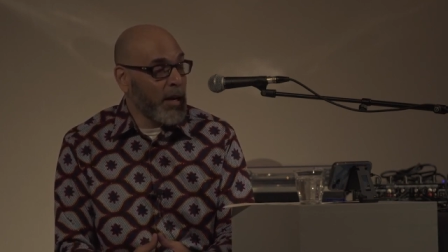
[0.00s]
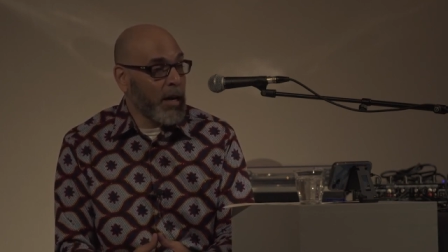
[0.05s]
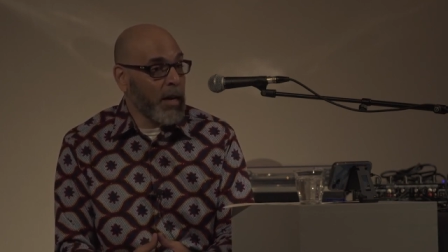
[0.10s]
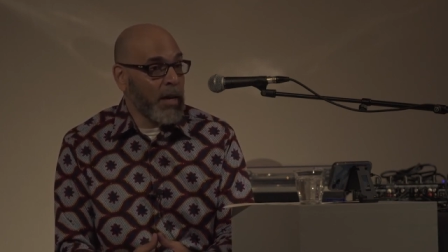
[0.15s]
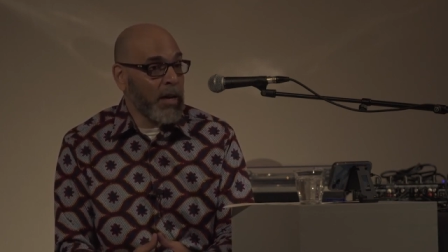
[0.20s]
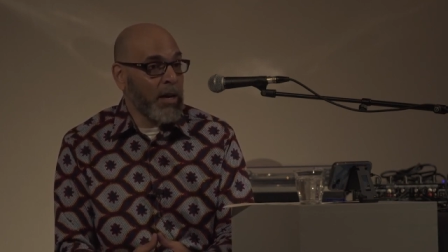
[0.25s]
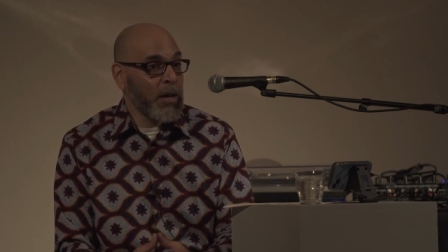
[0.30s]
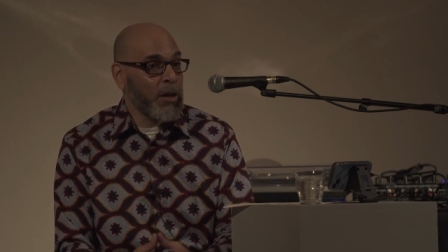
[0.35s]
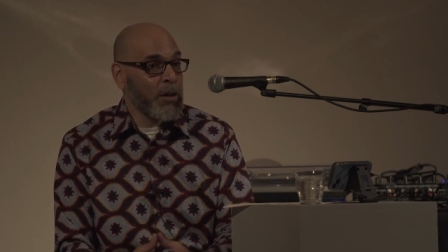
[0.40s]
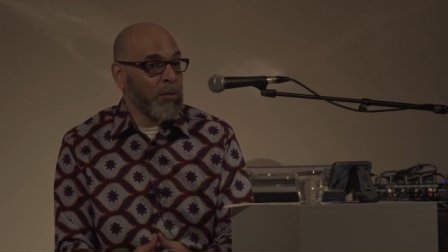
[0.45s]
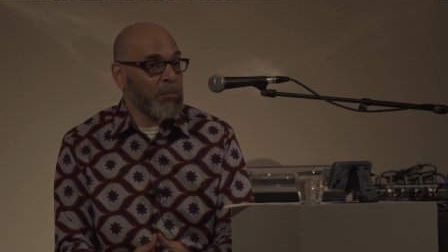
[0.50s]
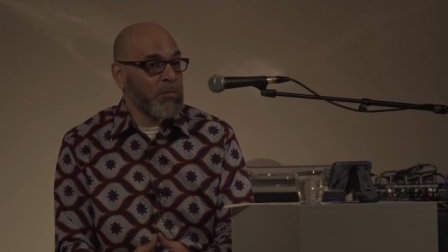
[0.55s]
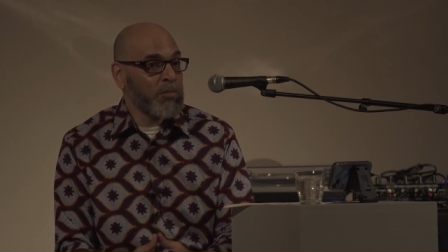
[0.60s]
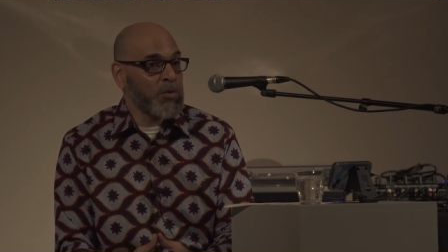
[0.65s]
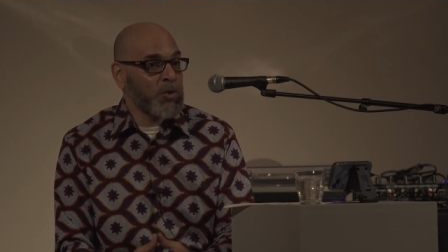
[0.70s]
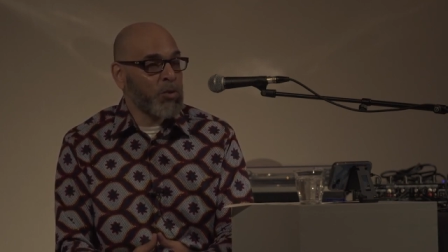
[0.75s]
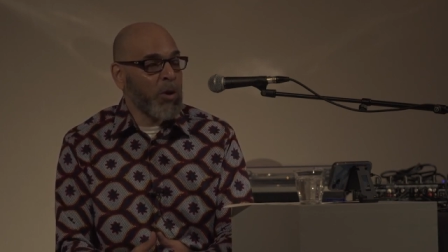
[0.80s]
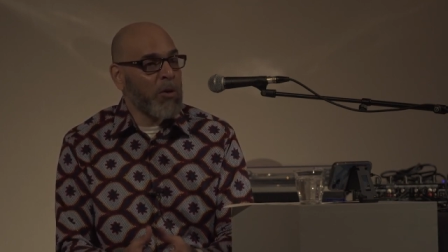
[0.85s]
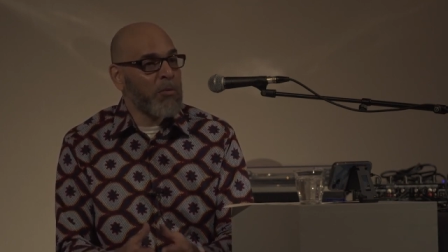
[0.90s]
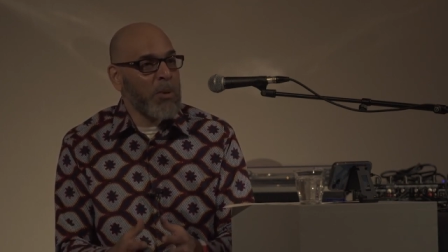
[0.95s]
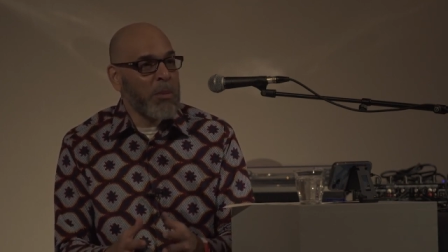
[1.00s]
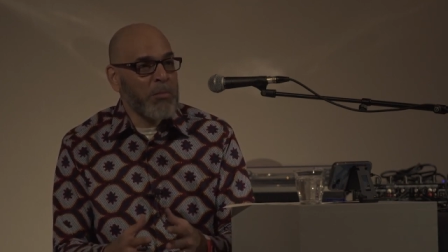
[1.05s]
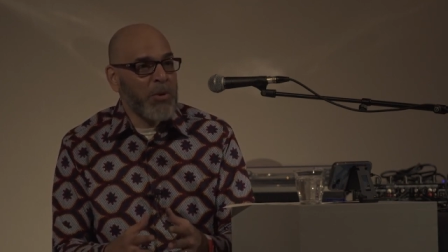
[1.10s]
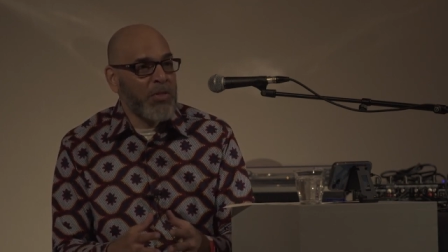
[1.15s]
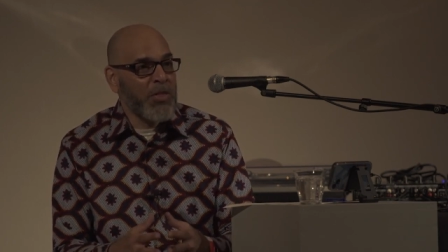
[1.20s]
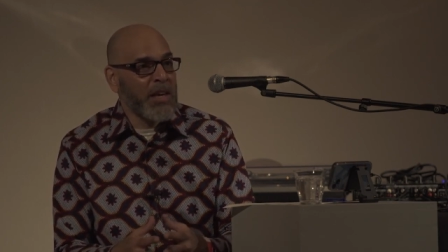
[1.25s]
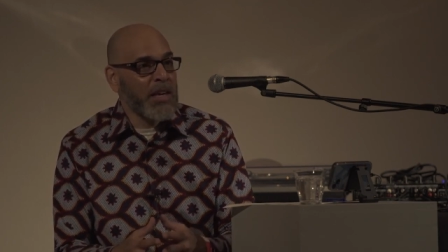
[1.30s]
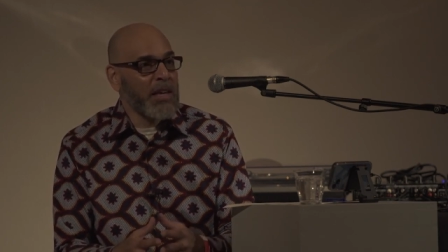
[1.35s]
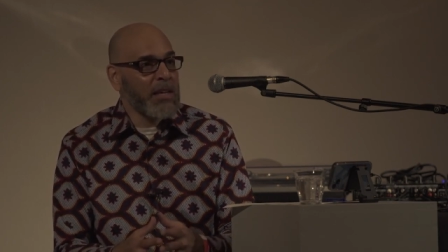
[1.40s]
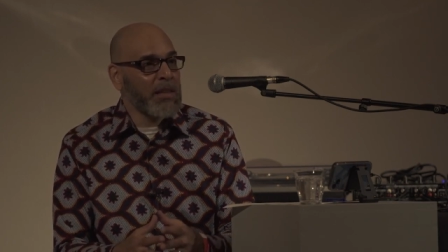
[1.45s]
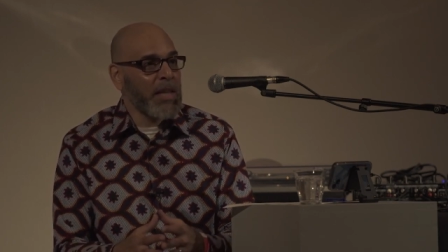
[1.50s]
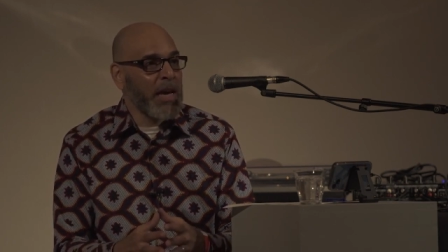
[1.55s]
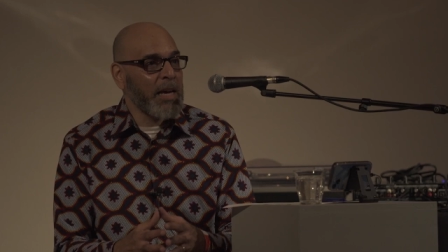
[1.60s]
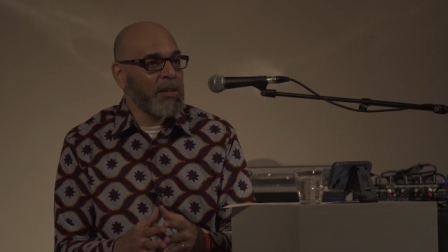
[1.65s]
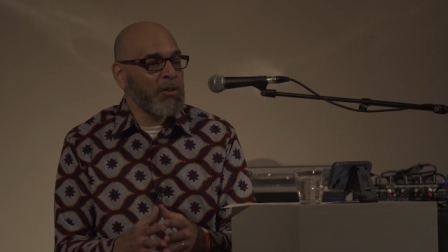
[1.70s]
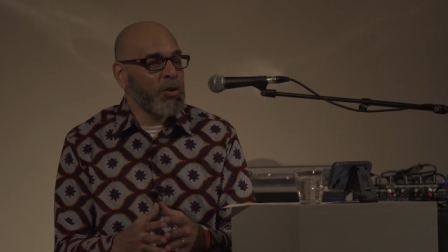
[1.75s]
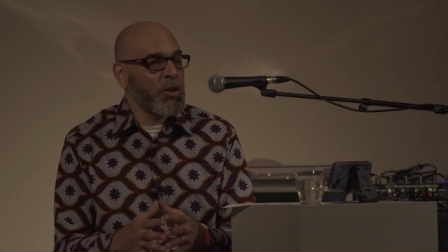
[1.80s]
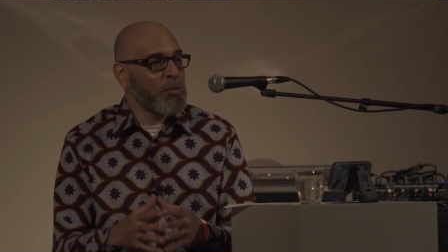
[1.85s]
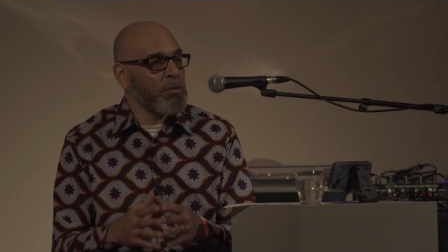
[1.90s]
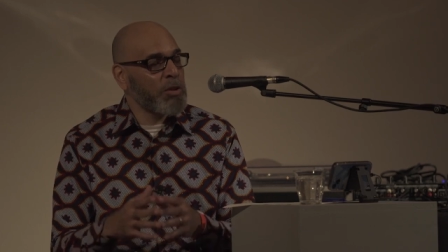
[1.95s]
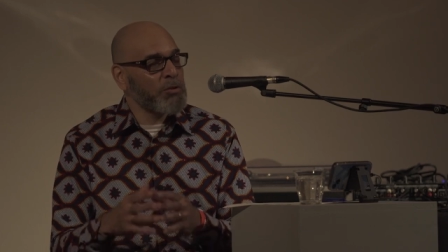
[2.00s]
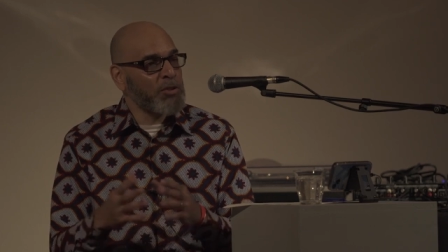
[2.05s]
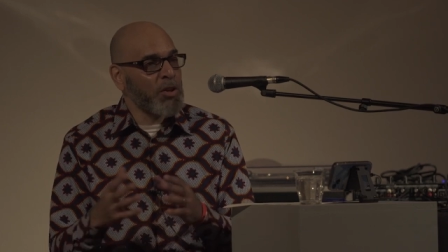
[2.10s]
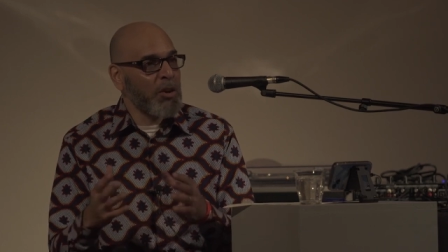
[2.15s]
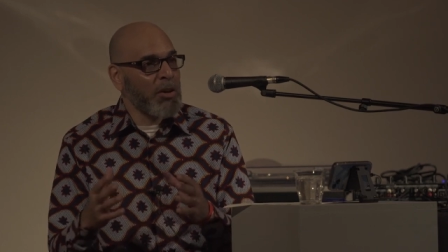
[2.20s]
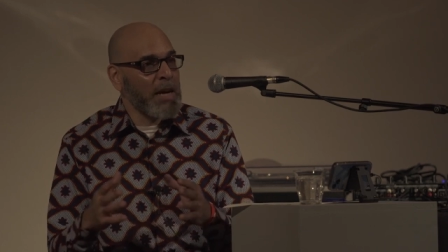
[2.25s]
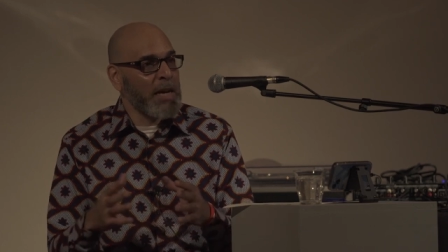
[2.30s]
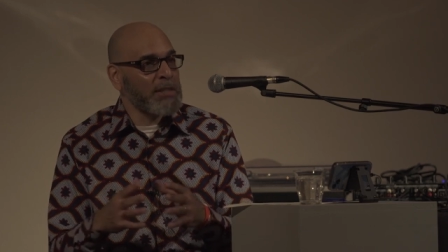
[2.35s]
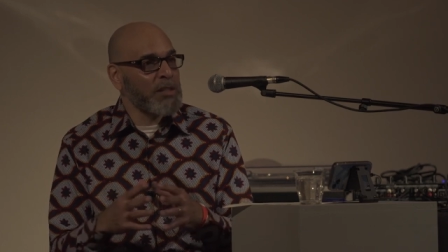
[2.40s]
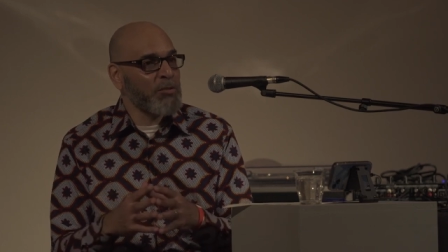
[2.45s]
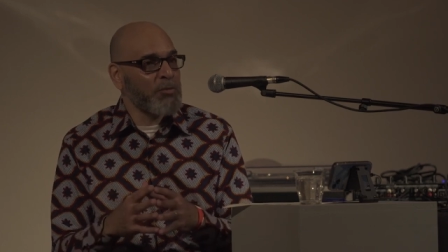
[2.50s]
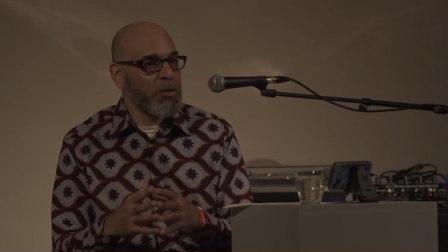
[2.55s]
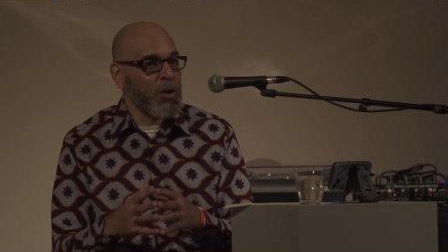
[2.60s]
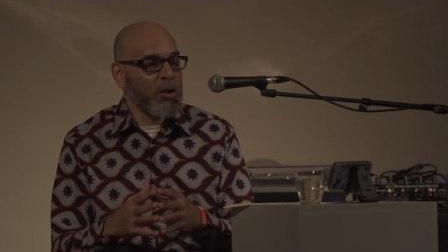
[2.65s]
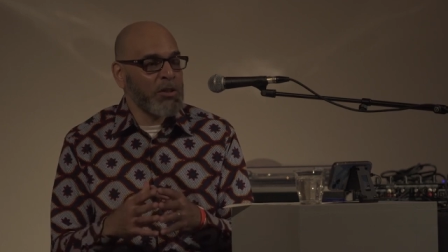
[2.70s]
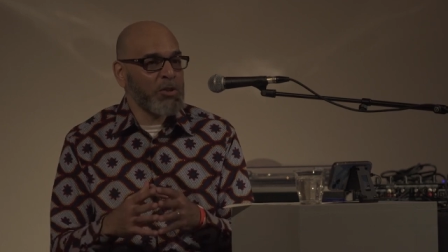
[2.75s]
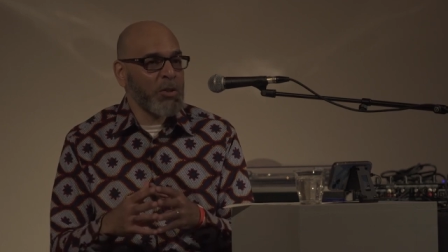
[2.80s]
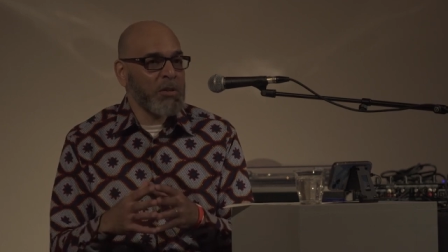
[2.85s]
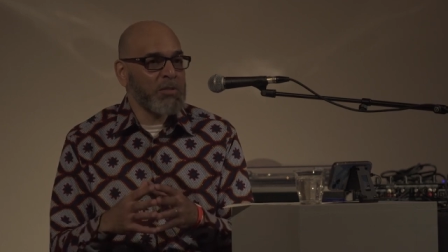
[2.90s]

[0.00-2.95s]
Um, so I remember thinking like, you know, there's all kinds of flaws.